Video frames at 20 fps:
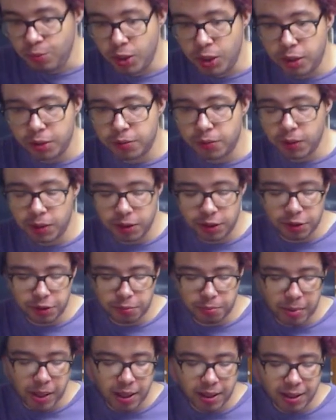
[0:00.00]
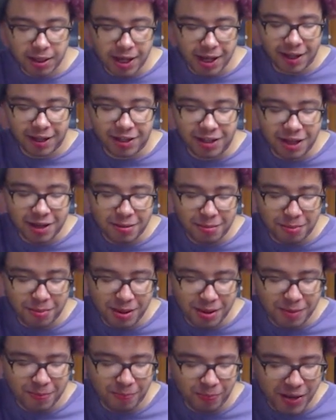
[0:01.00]
It's really just bacon, eggs,
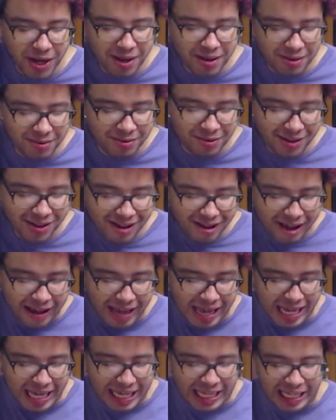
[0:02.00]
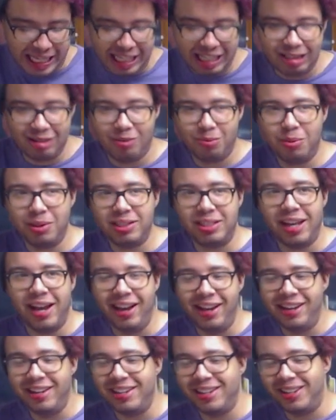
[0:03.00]
and
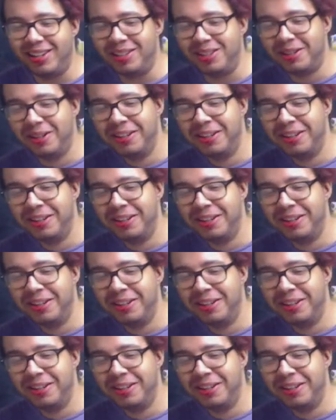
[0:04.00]
potato.